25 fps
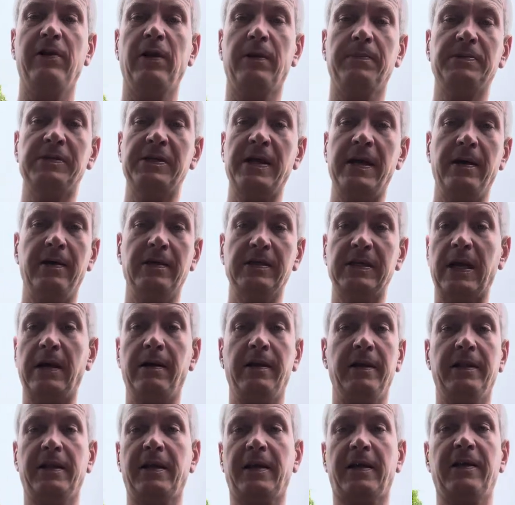upstairs. I don't
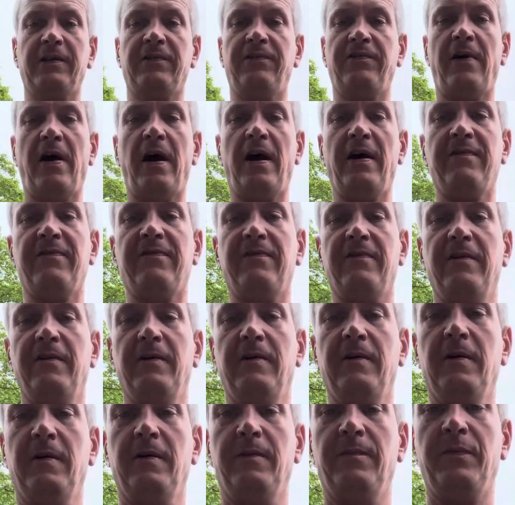even think it's 5.
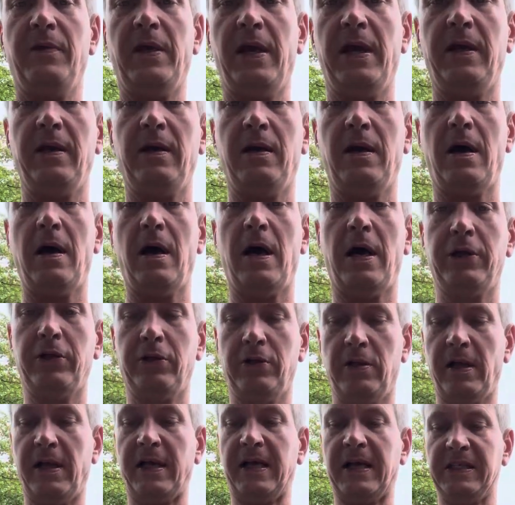And
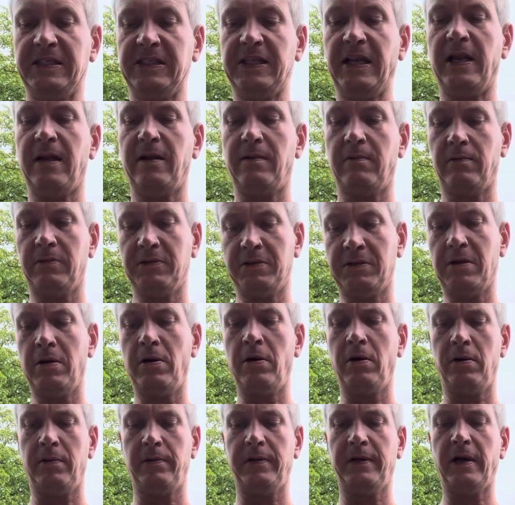like I said
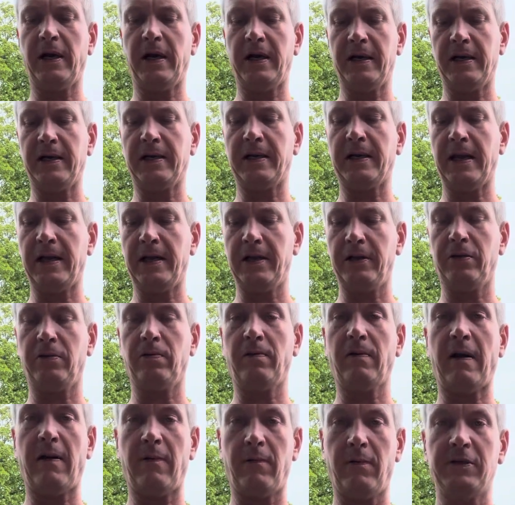earlier, I didn't get into
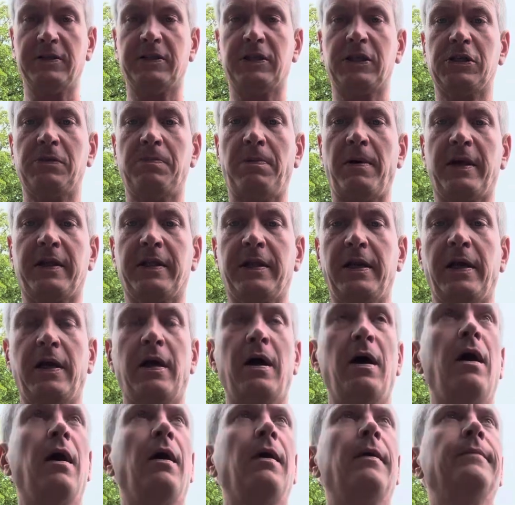it. I was expecting
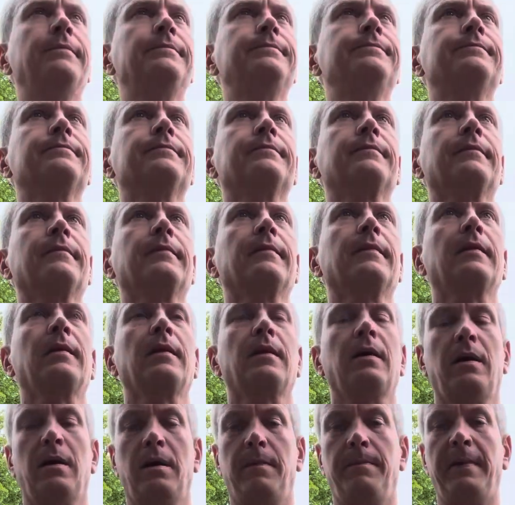
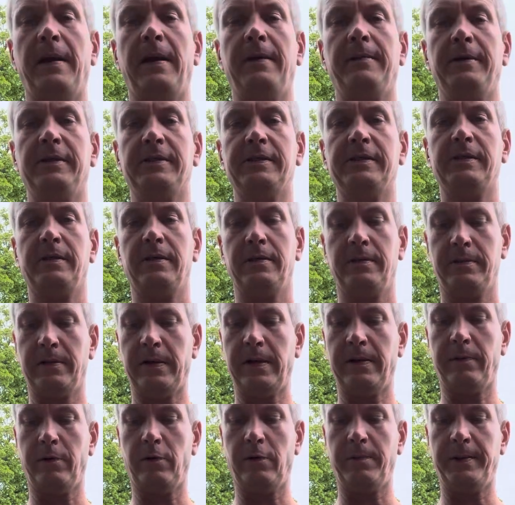babies.
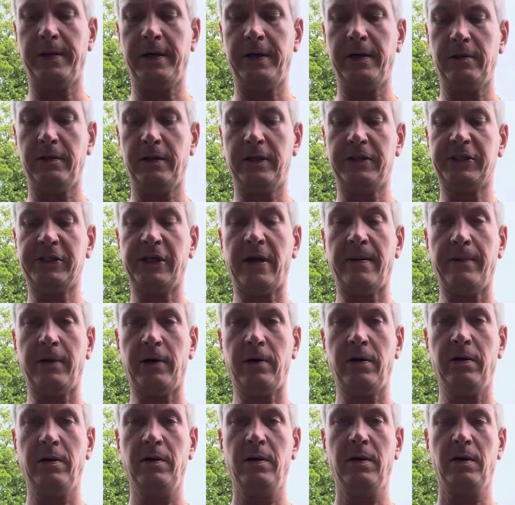They will be here this summer.
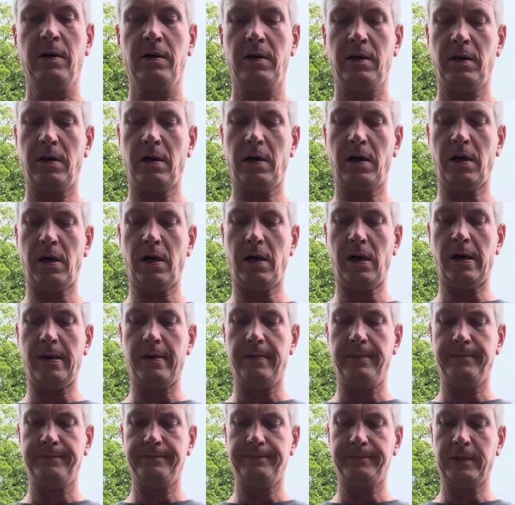
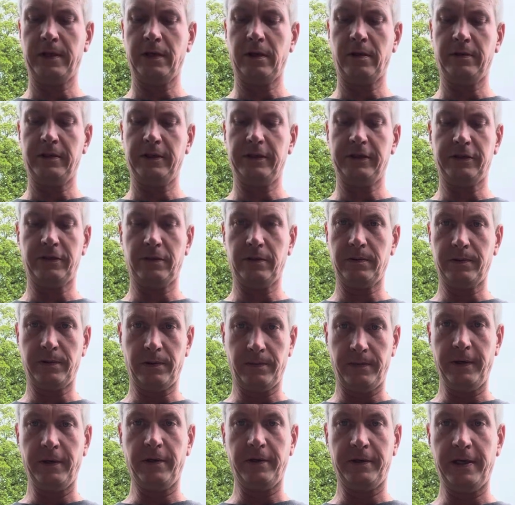You know, these are the
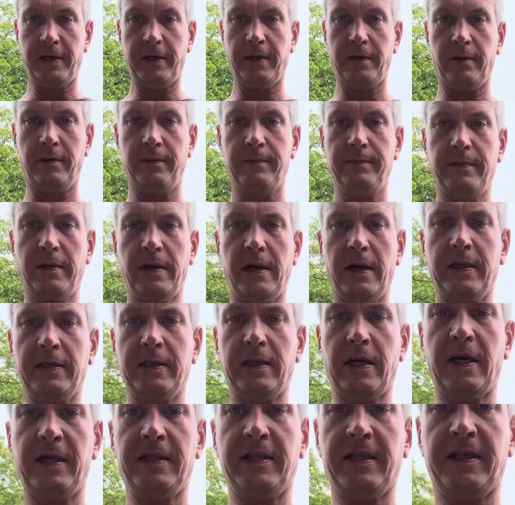real deal.
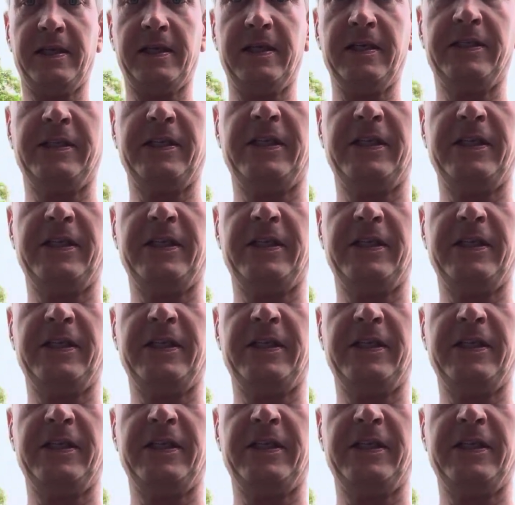I think this